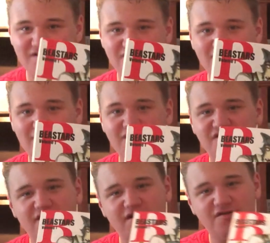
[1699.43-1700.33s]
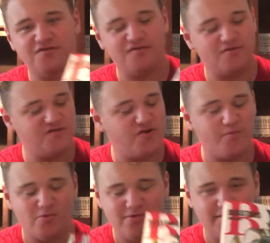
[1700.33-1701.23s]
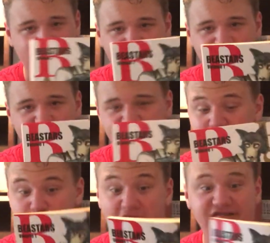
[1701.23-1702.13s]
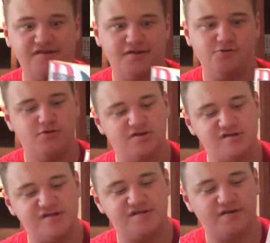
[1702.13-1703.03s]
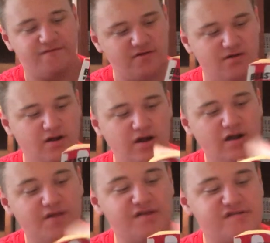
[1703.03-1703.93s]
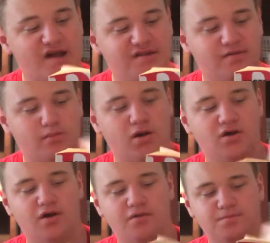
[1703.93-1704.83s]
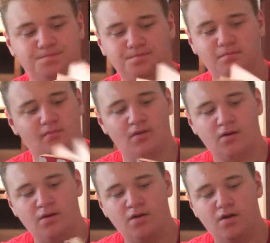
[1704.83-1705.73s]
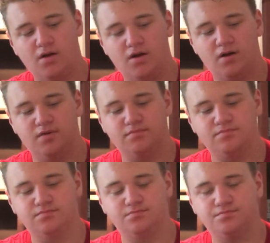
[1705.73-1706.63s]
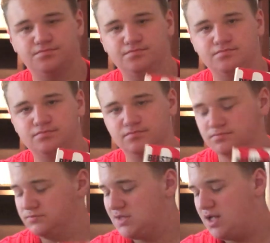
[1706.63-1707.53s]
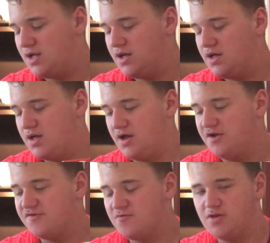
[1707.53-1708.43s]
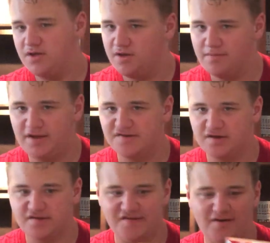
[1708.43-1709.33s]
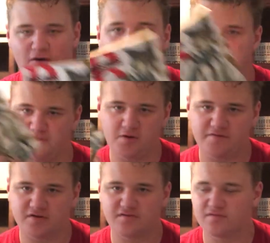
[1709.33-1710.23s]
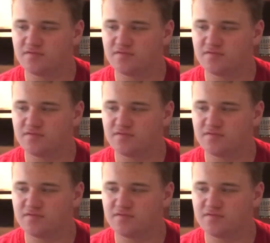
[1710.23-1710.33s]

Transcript: It's amazing. It's super realistic, surprisingly realistic for this kind of manga. And it's really amazing. It's like almost perfect.